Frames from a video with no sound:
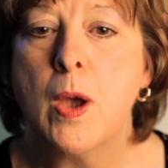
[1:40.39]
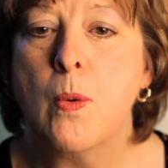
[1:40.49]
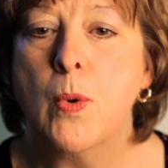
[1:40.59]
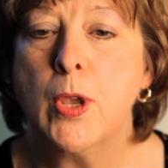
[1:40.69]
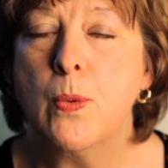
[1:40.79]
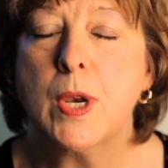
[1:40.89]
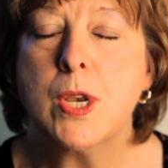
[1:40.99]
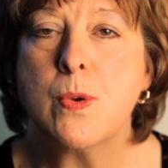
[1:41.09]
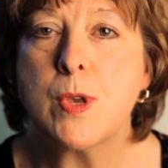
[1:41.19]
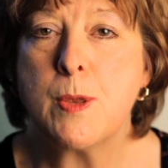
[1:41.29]
what you want to
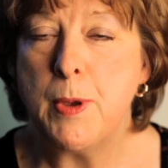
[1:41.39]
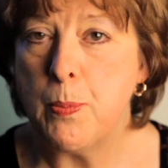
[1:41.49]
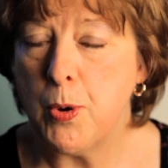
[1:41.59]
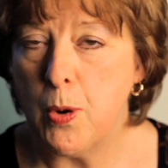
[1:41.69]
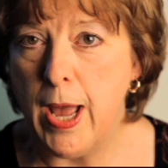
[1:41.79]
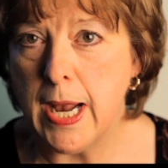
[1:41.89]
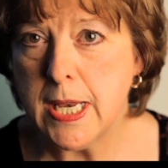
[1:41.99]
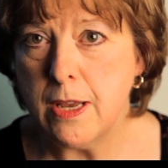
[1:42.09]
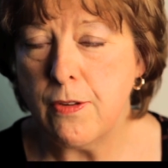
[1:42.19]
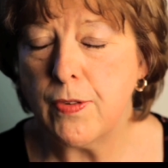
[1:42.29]
do is be
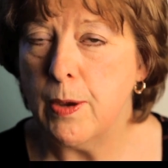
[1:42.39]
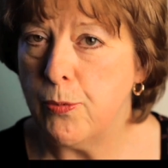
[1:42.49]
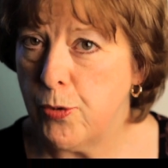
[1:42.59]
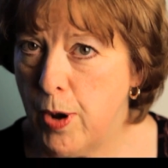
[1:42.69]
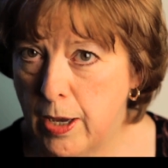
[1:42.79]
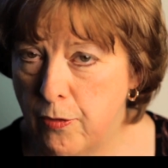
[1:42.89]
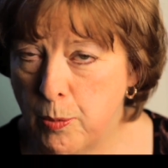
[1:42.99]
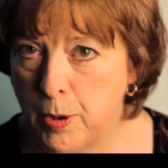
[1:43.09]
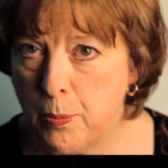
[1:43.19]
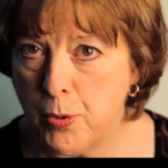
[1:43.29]
proactive, keep track of your
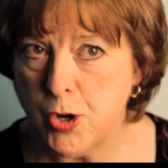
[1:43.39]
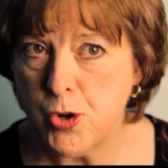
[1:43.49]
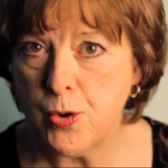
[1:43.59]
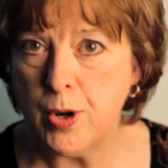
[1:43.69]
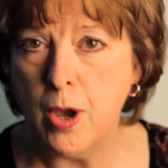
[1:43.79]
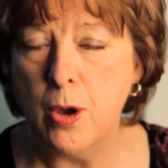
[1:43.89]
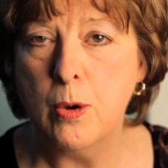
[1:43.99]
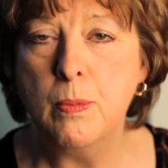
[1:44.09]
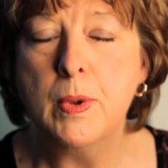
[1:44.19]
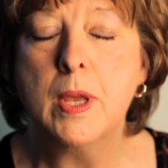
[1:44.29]
blood pressure at
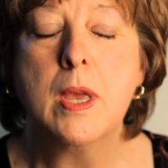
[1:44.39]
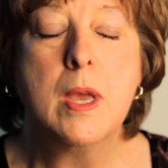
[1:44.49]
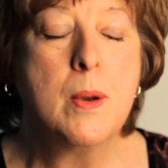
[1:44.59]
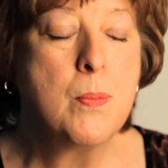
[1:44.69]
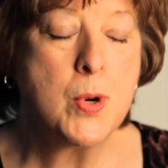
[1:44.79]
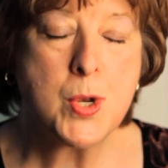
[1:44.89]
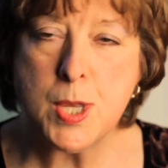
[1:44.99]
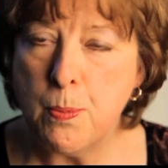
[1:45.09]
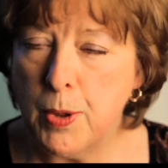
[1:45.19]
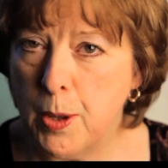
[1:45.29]
home,
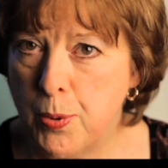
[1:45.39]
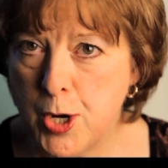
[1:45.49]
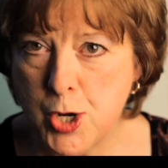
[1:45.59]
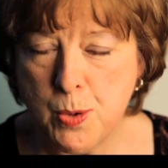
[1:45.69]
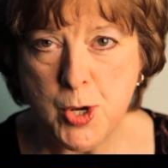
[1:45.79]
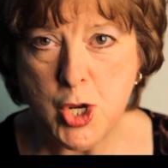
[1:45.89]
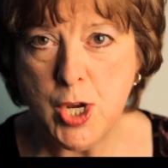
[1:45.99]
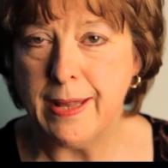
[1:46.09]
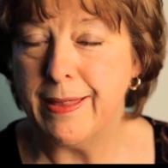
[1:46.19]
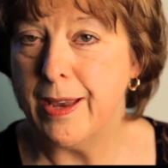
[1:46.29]
purchase a blood pressure
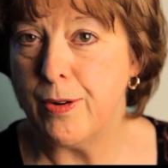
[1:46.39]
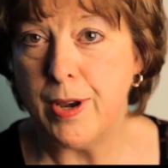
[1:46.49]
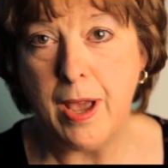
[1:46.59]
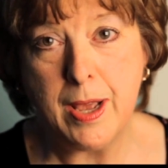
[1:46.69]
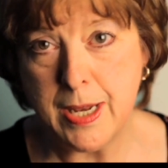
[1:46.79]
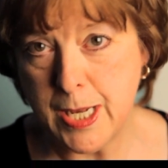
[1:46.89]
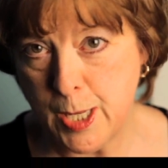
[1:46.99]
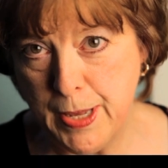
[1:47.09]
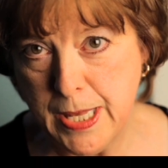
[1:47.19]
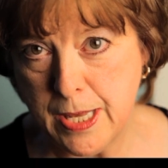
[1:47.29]
machine. They are not
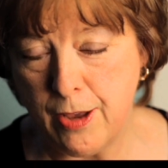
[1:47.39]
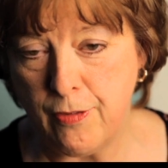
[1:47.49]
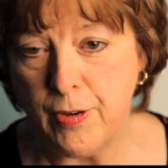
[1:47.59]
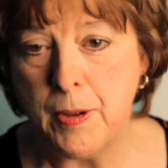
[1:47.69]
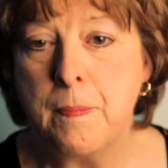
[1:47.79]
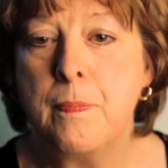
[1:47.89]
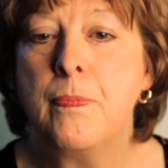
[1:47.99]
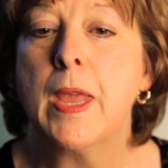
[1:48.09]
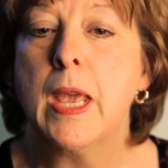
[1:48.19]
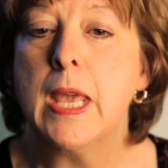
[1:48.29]
expensive.
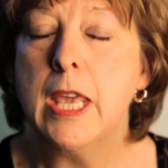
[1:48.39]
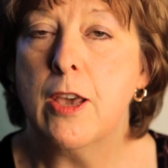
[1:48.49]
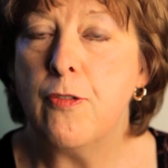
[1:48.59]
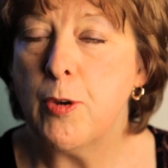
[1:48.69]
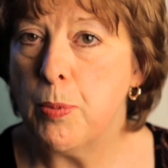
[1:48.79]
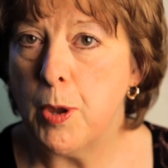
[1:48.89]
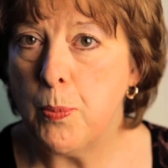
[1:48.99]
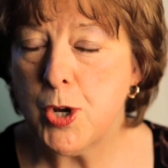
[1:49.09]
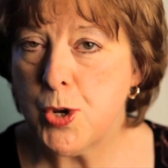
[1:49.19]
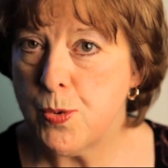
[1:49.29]
If your blood
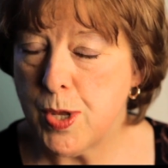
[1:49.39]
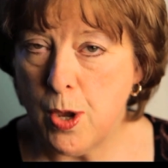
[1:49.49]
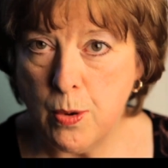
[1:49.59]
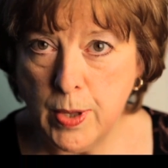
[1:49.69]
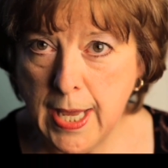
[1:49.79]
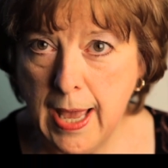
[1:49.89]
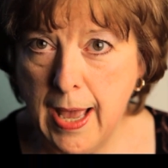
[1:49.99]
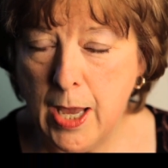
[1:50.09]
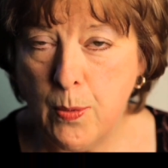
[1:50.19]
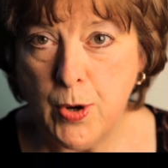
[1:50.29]
pressure is only
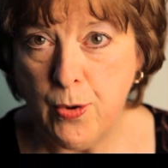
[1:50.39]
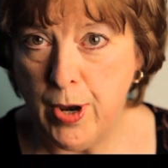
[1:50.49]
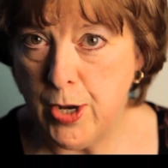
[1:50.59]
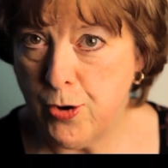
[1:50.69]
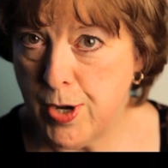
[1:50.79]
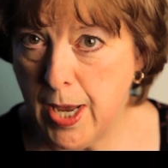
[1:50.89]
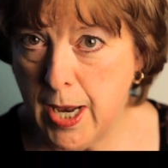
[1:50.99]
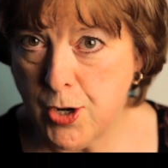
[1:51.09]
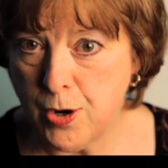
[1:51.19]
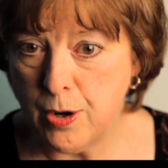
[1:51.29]
high when you're at your
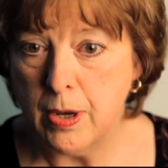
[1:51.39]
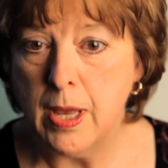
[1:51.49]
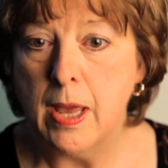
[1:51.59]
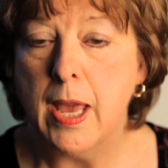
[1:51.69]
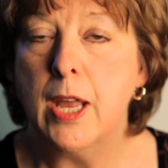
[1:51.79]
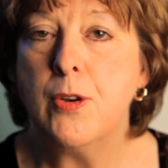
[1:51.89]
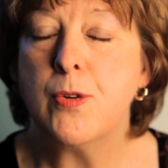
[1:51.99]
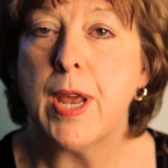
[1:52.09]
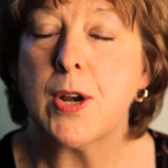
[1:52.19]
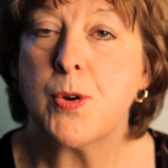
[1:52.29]
doctor, and your
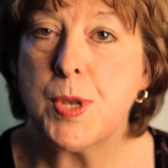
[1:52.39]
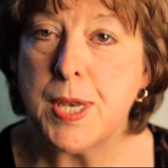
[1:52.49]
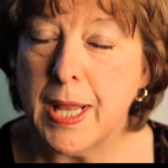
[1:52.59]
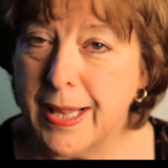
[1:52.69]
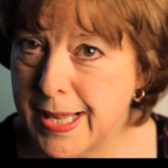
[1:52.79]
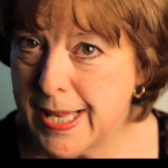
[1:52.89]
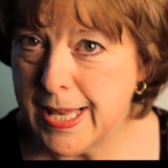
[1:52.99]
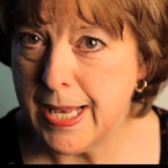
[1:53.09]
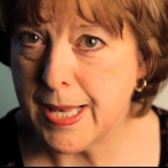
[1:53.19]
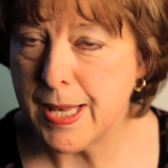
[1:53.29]
doctor still
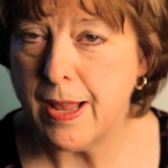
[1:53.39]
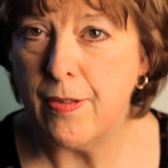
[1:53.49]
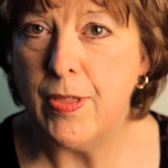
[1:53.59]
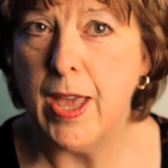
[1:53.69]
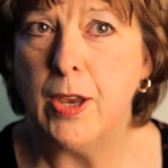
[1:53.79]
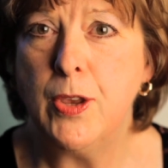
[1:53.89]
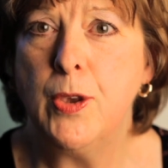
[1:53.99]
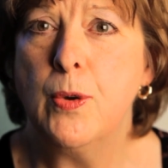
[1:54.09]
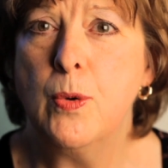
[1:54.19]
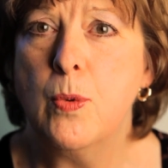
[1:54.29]
insists that
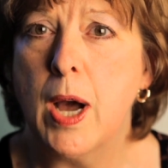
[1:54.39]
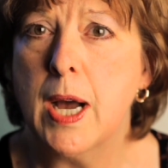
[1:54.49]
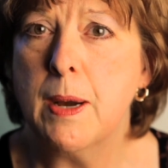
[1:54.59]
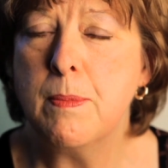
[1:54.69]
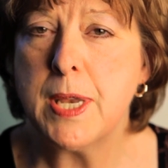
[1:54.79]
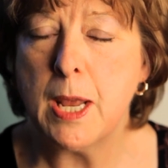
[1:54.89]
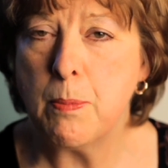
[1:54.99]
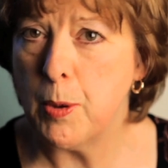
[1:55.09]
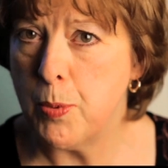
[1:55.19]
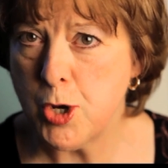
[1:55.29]
you um, take
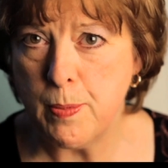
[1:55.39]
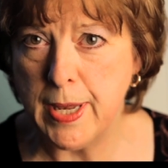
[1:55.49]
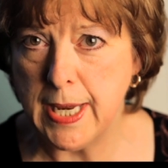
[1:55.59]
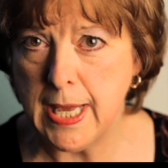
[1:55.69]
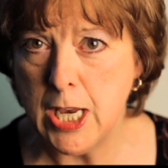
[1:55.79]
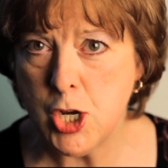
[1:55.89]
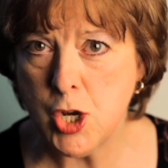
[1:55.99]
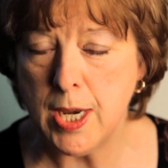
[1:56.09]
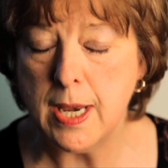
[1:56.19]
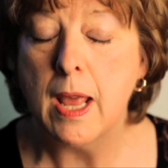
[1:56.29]
blood pressure
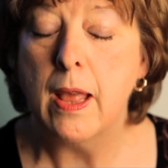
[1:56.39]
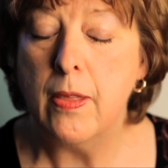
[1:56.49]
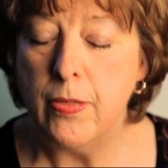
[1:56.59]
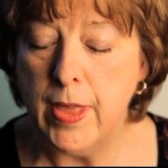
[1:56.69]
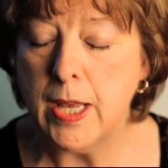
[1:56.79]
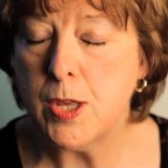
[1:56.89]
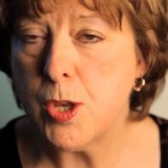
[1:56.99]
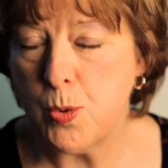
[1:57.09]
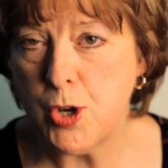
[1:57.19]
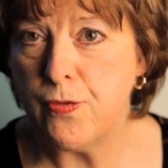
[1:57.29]
medication, then
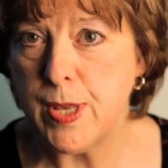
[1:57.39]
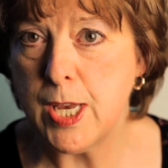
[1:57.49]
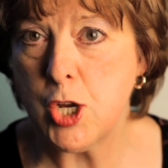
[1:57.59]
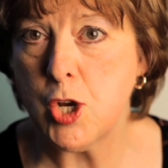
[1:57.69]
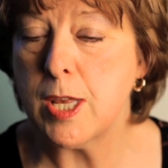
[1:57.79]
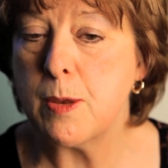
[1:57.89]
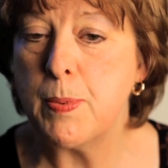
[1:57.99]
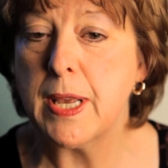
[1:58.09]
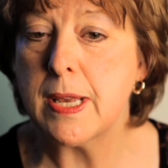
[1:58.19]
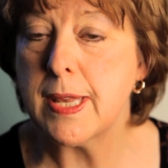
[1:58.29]
switch physicians
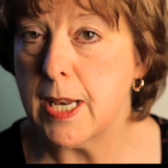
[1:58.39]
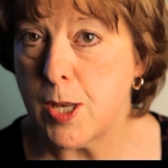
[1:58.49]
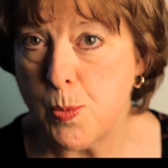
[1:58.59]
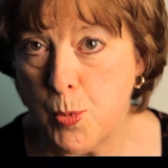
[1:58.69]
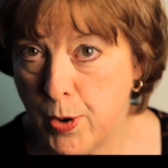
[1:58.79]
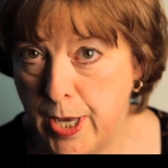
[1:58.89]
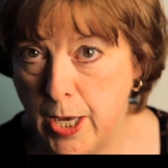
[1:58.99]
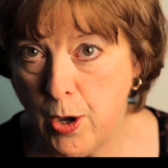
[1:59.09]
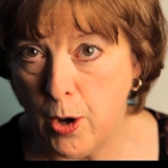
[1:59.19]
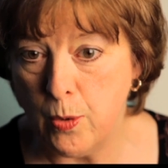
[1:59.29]
because that is more
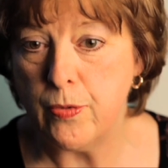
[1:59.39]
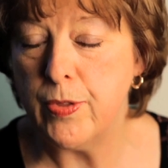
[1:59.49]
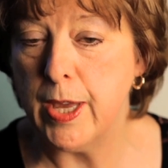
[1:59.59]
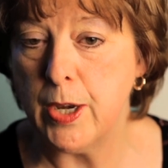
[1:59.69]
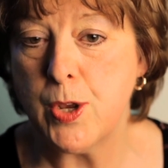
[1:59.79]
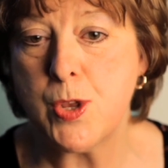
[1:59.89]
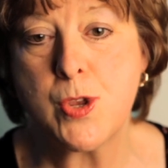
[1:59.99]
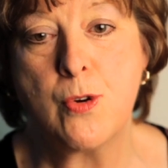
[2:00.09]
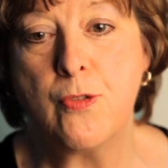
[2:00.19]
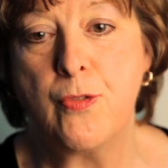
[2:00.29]
ego than
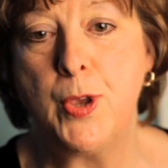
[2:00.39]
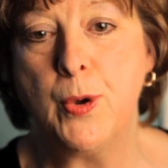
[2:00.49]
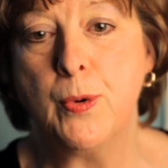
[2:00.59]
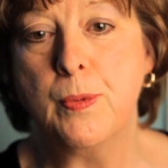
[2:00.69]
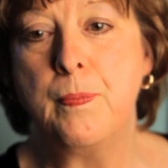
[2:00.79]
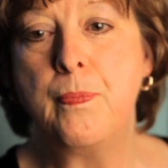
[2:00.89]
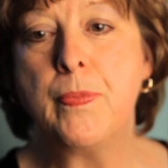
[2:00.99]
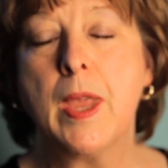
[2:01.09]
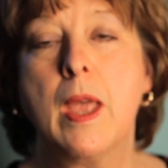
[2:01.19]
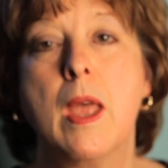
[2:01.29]
concern for you.
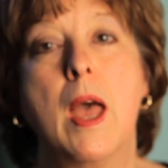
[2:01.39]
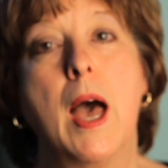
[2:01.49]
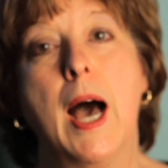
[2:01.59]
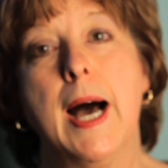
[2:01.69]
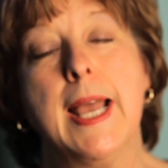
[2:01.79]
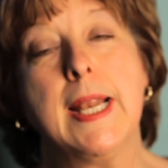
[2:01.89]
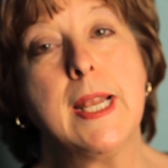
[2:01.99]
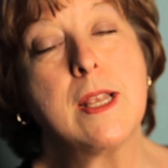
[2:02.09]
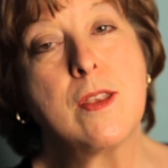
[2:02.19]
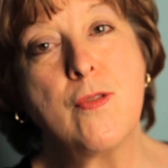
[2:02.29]
Uh, and
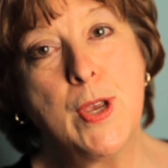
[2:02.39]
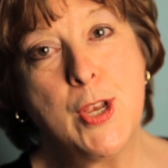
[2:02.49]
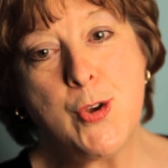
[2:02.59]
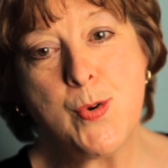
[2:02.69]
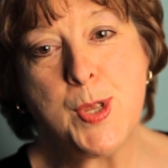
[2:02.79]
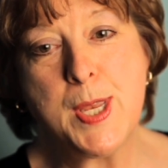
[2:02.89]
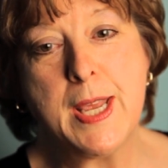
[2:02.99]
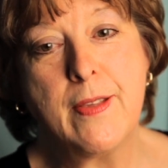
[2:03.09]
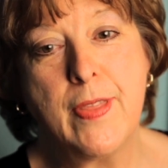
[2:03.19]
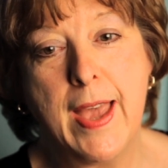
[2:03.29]
it is very
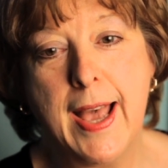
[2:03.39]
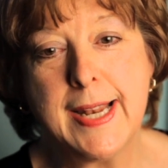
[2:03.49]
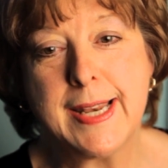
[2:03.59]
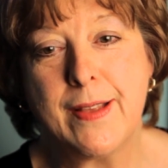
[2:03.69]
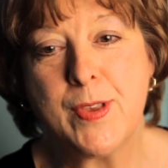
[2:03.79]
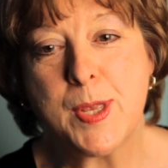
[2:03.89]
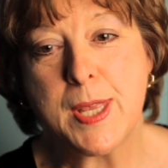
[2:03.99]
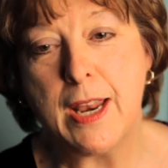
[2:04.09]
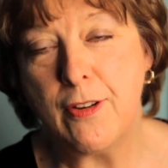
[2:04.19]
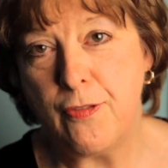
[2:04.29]
interesting that the
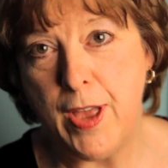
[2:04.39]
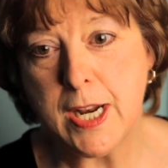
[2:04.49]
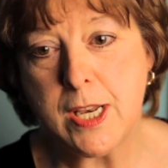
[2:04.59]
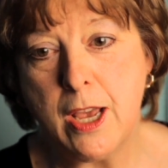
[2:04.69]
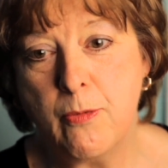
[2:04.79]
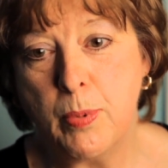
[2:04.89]
side effect of